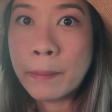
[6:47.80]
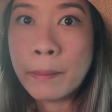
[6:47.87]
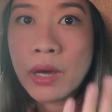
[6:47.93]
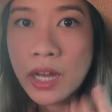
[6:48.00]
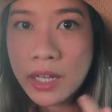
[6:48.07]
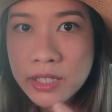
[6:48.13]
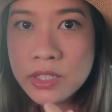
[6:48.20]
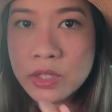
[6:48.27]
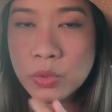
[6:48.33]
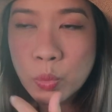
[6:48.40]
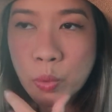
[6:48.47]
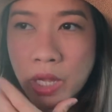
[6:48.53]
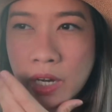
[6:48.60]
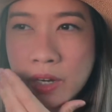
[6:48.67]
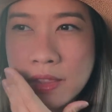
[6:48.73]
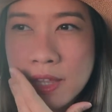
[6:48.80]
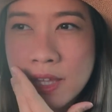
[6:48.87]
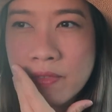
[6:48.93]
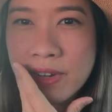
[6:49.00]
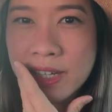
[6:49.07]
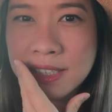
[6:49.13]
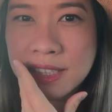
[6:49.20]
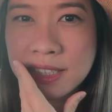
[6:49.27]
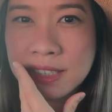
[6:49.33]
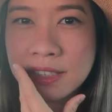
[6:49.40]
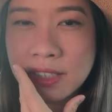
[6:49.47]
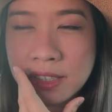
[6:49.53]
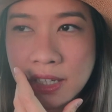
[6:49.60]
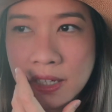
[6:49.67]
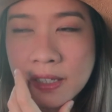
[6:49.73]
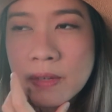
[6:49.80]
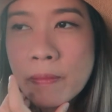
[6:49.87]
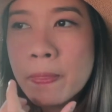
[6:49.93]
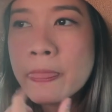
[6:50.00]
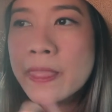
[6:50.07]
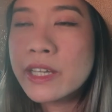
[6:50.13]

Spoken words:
pods where the vaccines are done,